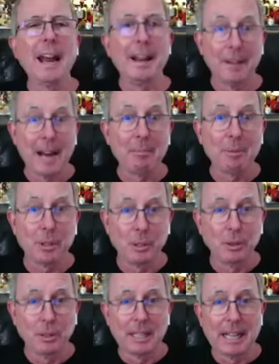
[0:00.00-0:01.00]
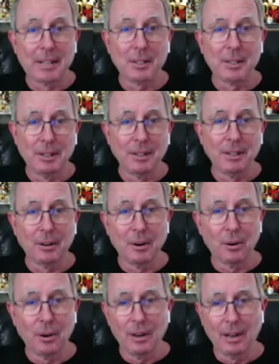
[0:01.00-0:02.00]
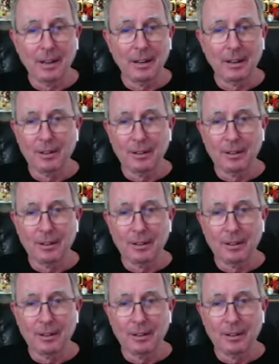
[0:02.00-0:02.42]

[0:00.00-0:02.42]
yeah, you know? Absolutely. That's a you know, like